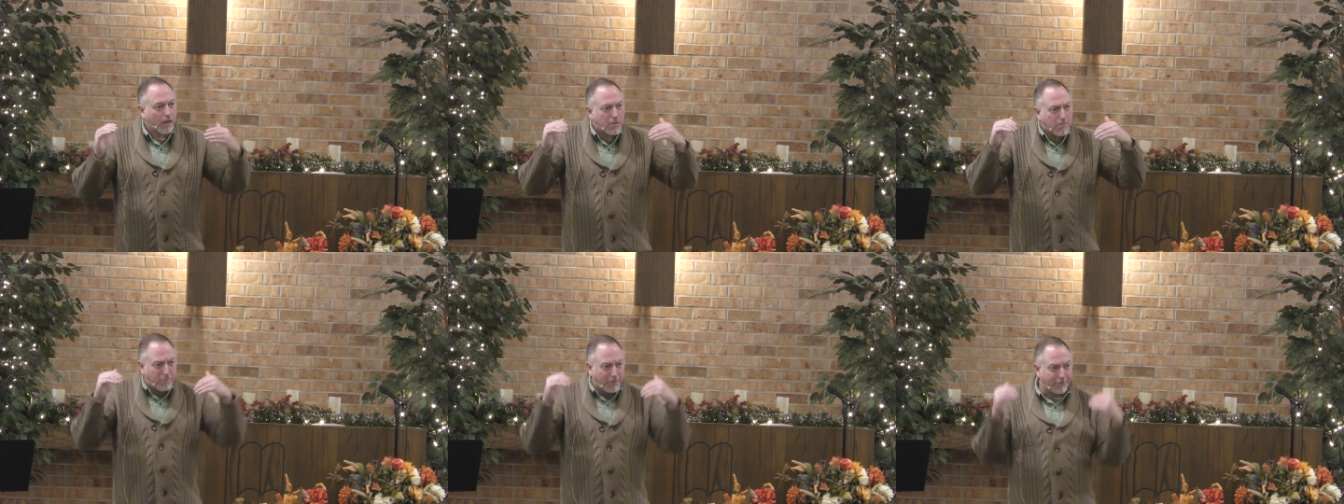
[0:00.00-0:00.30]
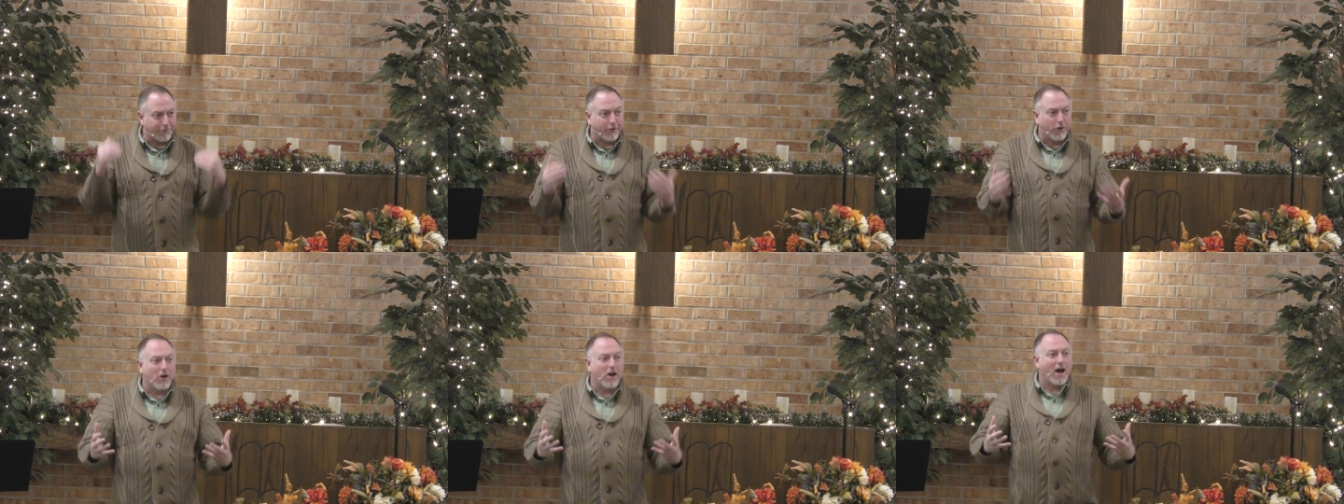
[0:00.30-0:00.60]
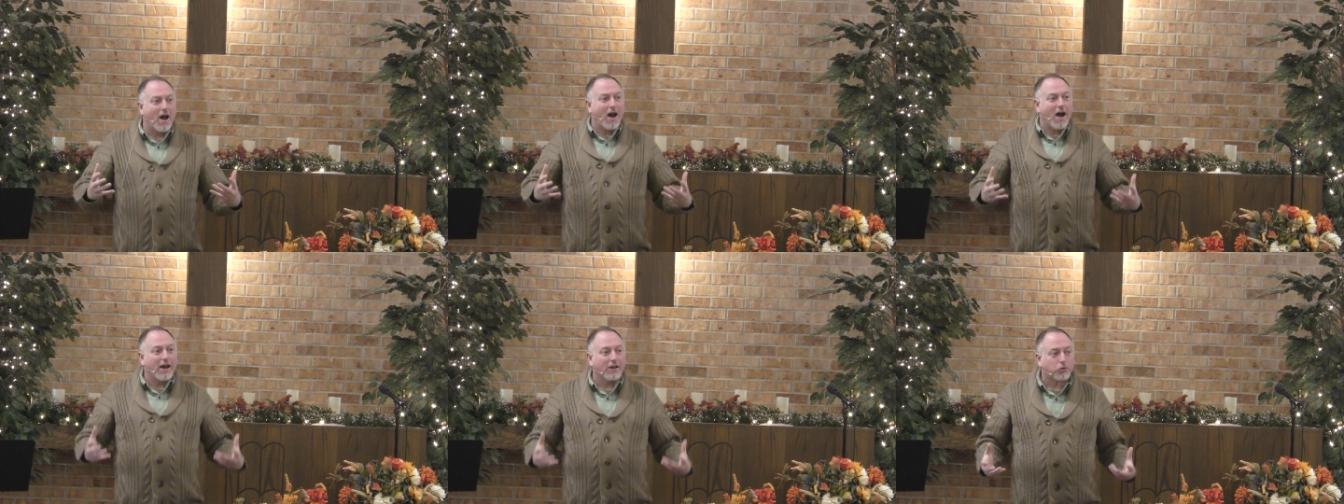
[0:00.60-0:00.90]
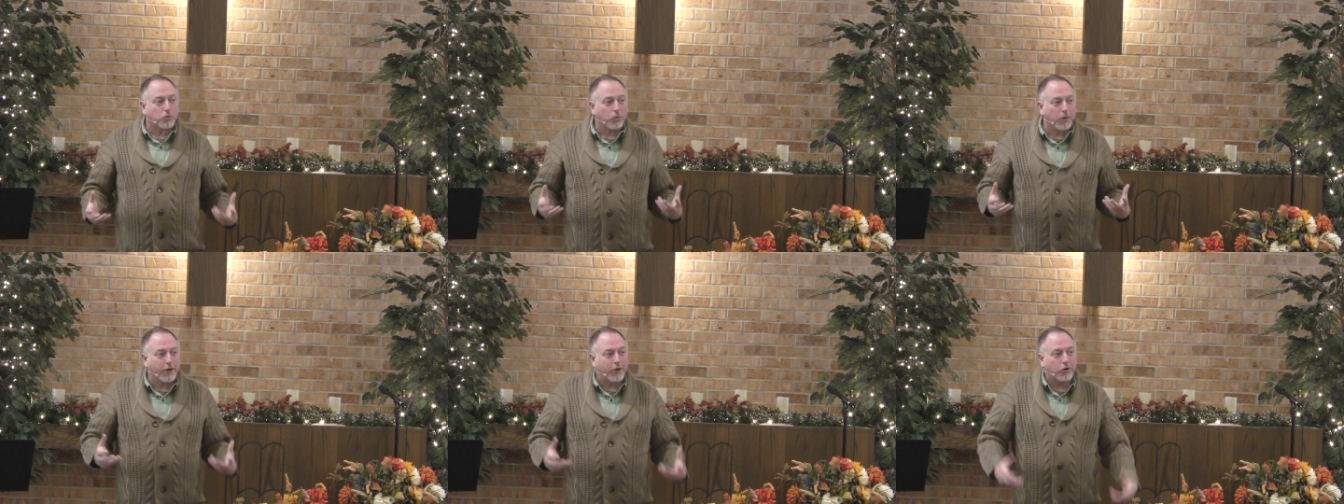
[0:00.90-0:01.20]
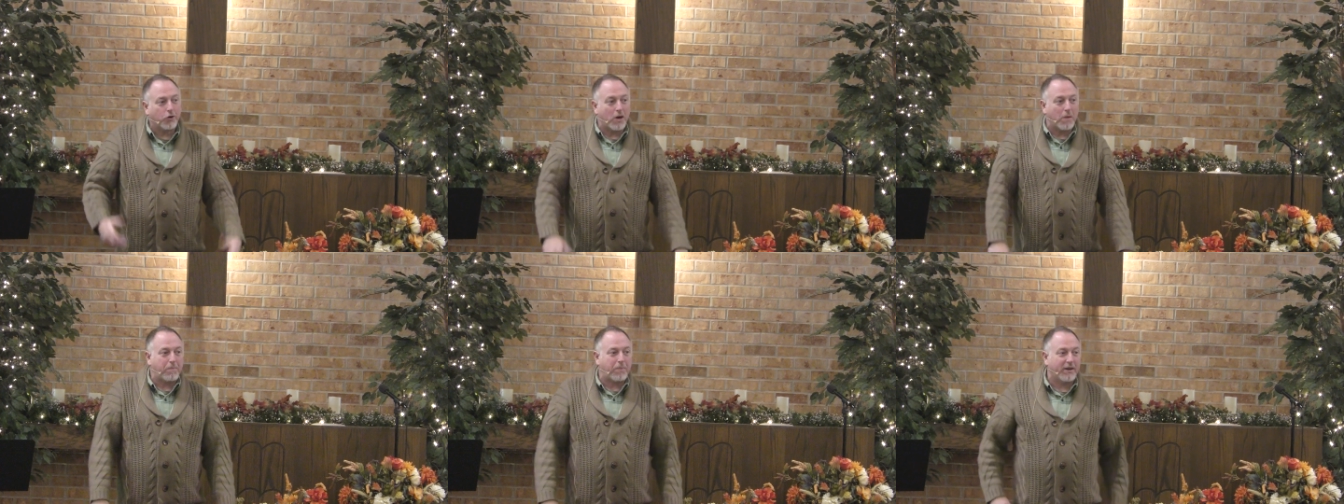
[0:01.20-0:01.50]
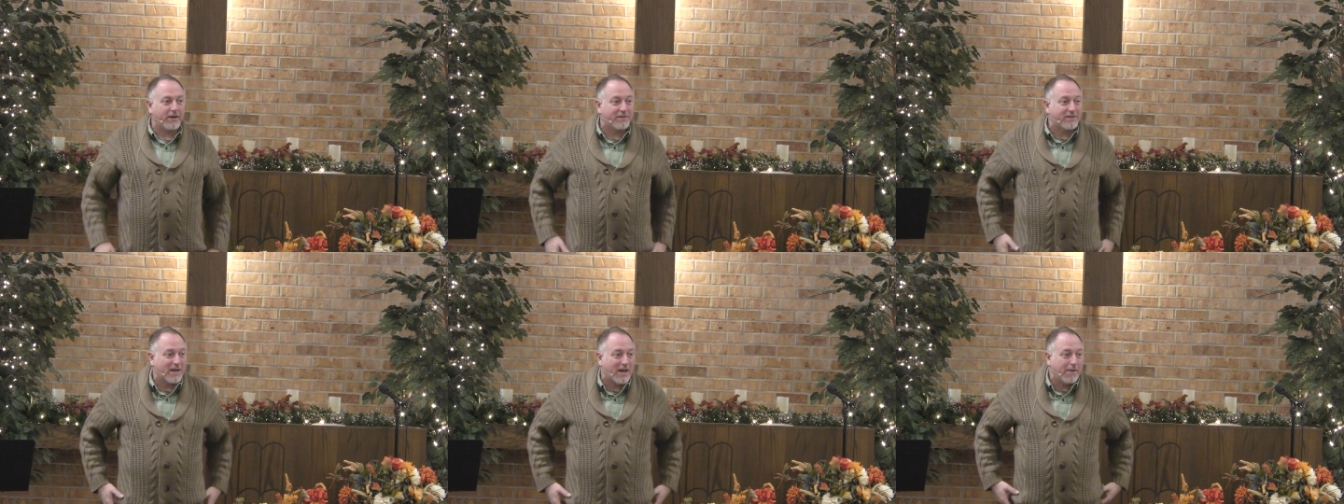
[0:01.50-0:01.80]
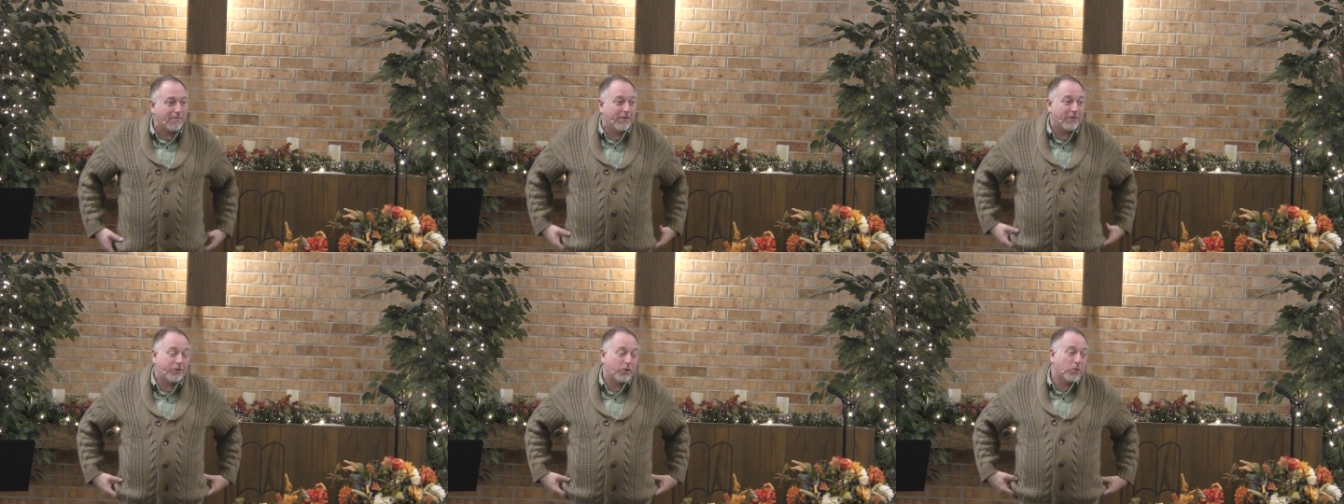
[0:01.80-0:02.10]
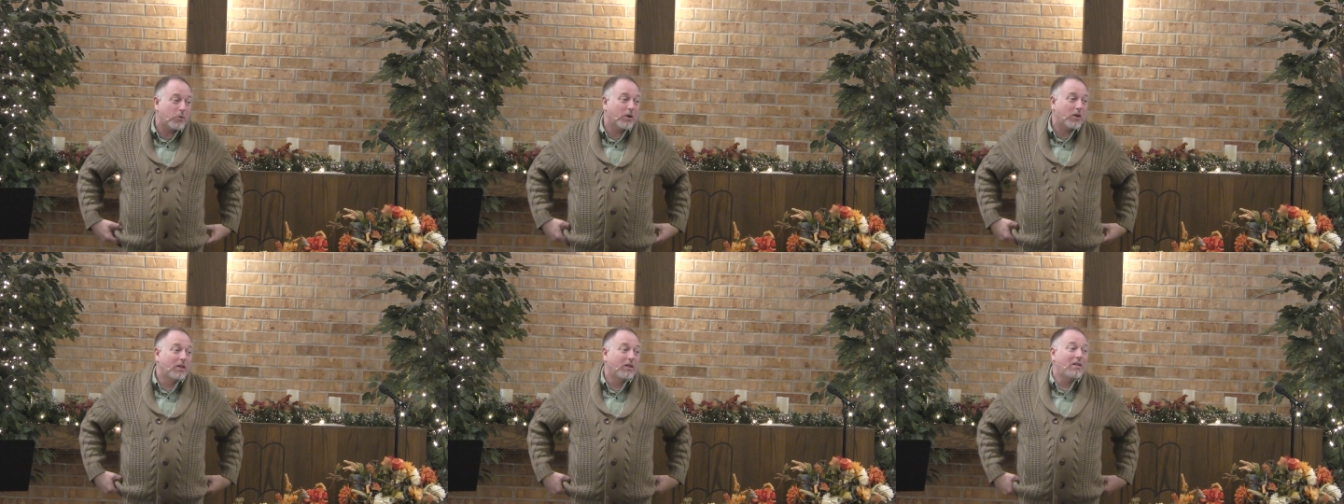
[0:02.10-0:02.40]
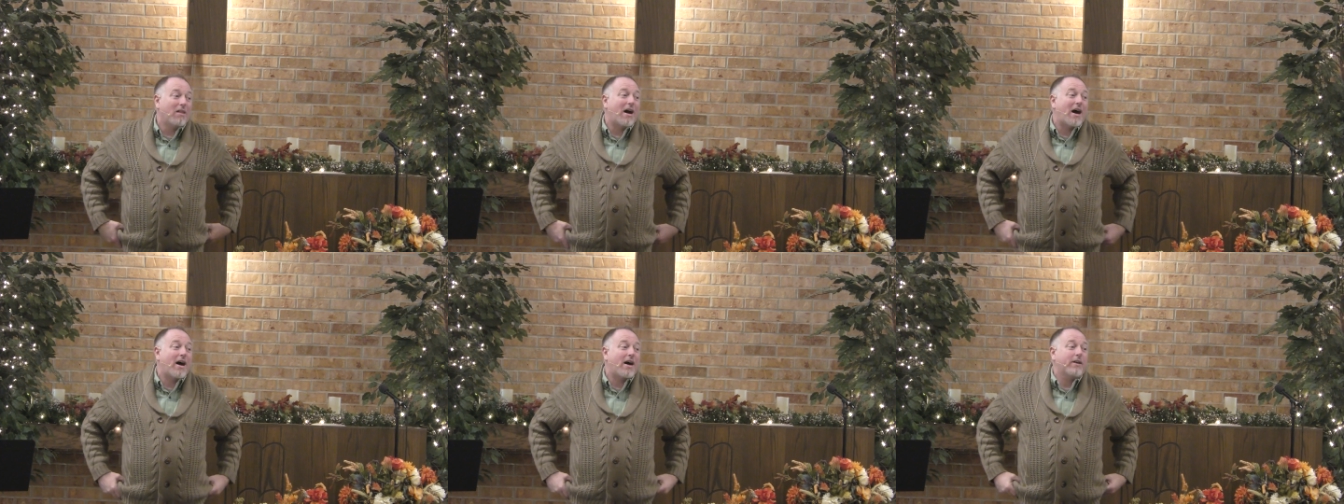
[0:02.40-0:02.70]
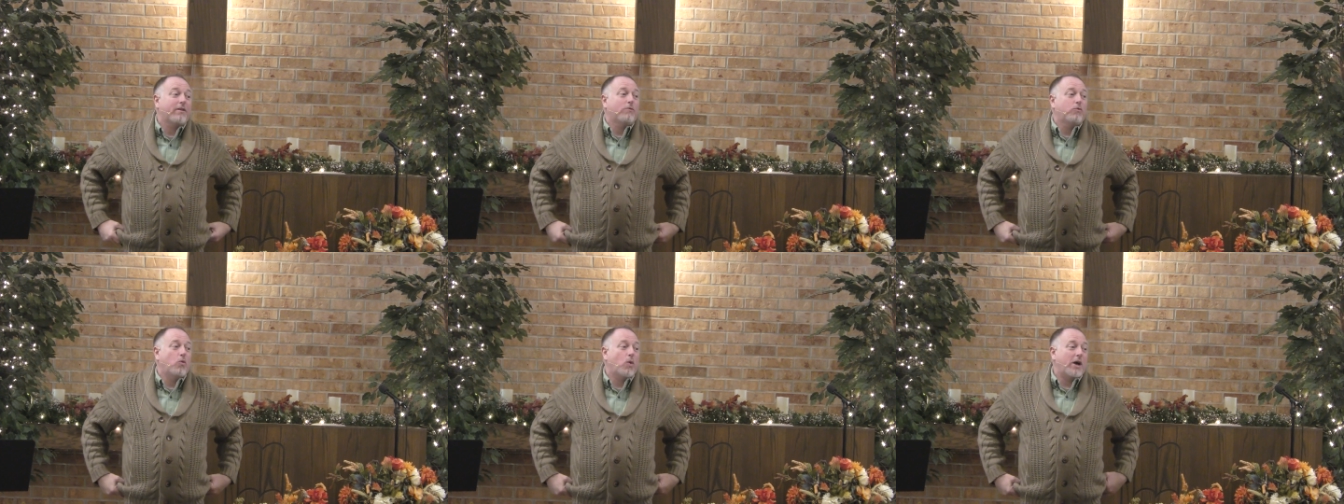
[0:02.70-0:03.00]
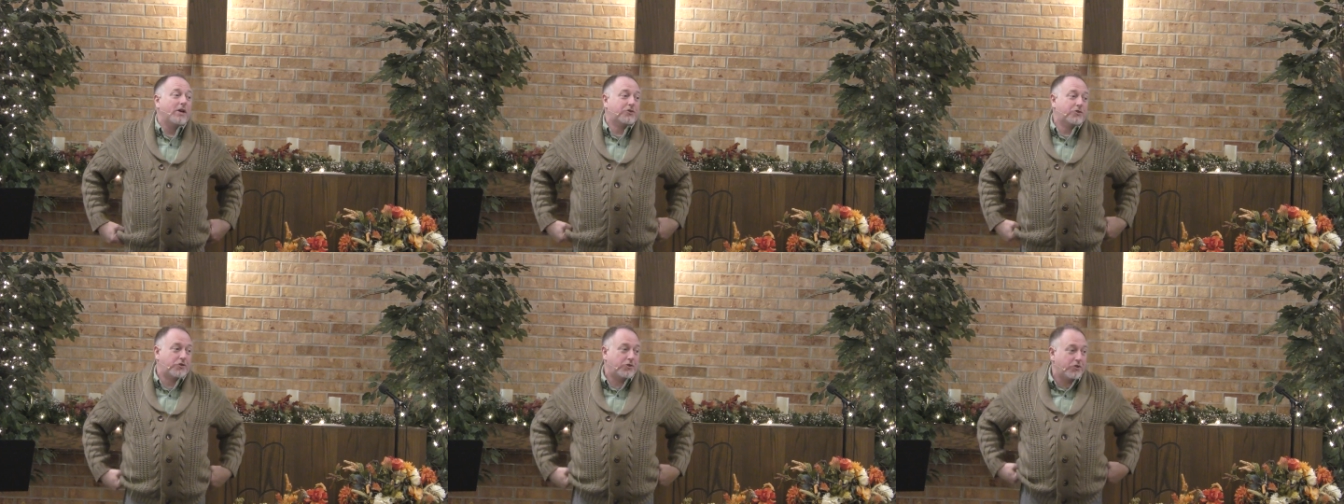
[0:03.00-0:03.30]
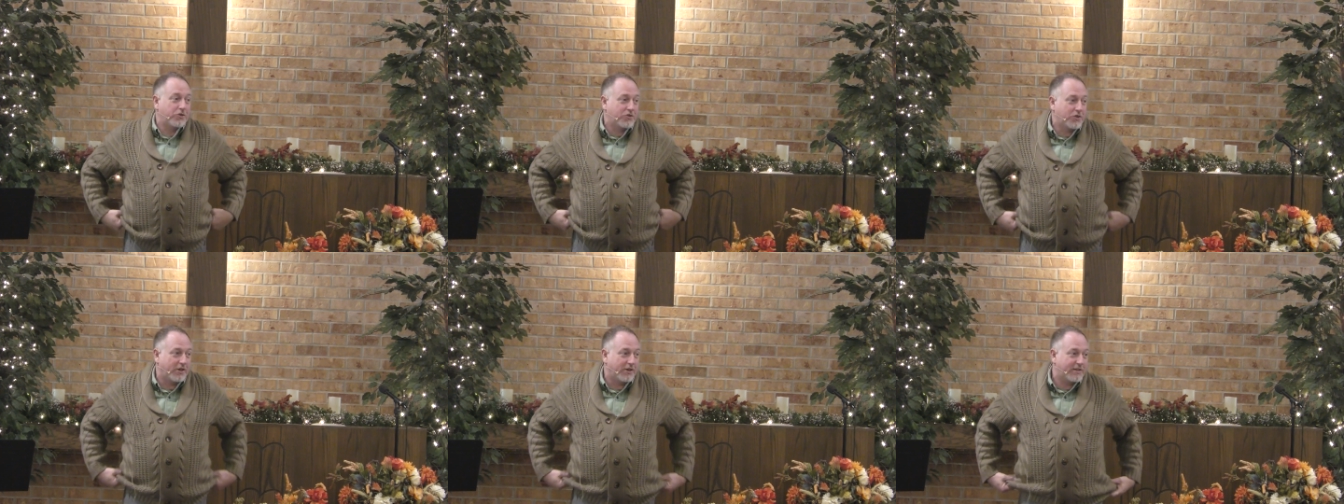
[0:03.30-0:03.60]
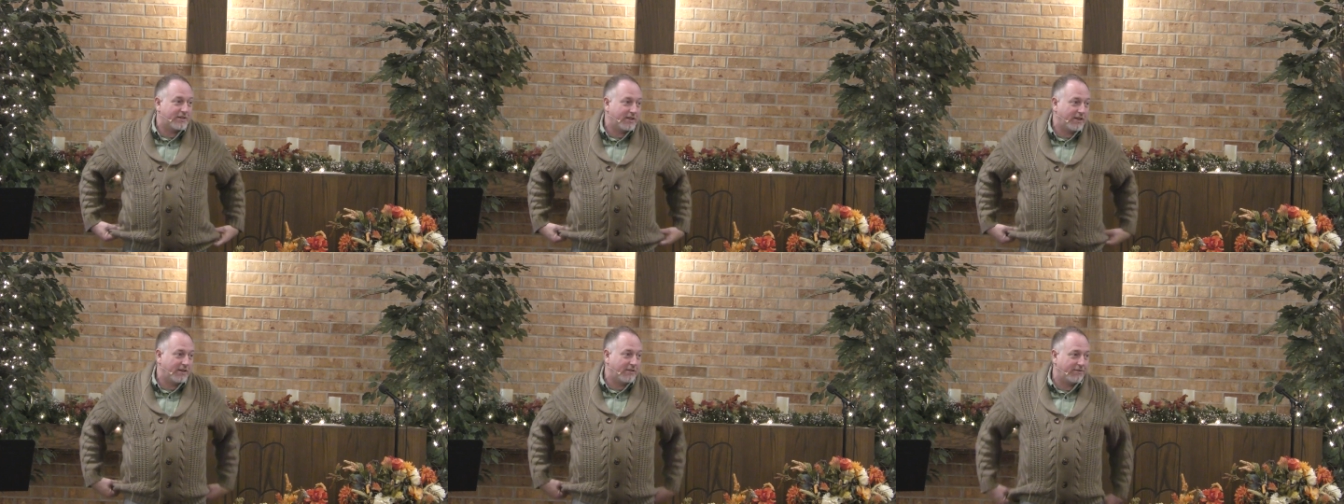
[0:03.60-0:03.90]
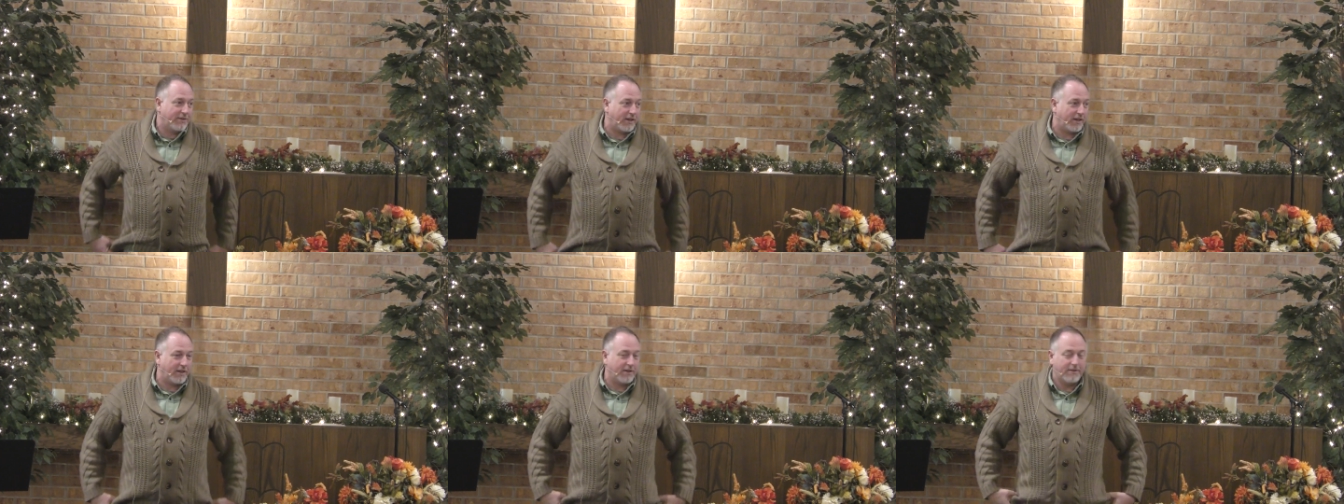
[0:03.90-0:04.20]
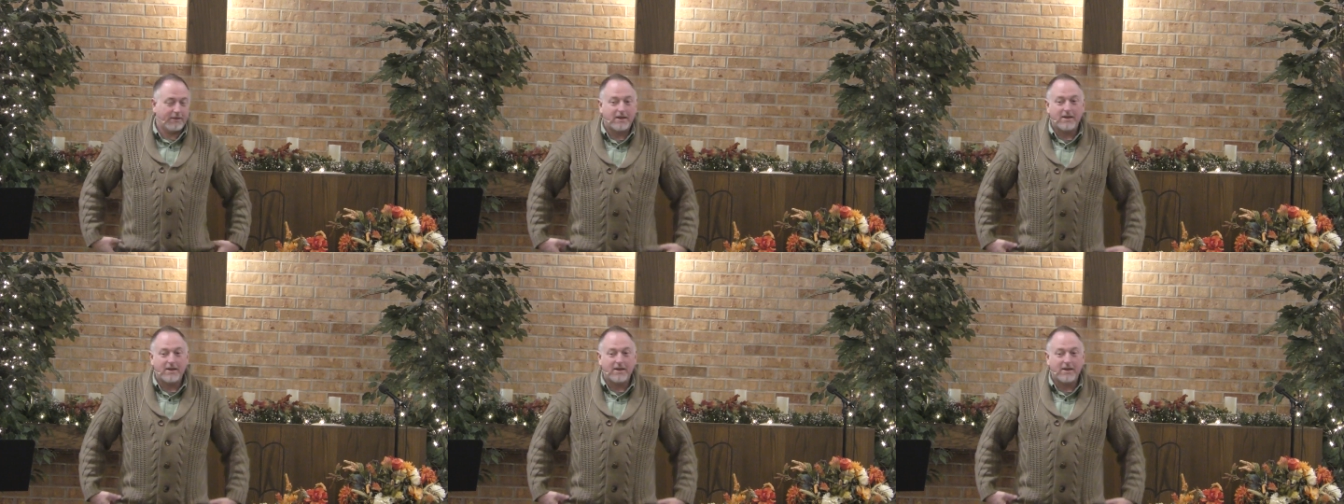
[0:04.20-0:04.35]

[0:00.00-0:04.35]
but for us, we grew up at a time that there were a lot of westerns on TV.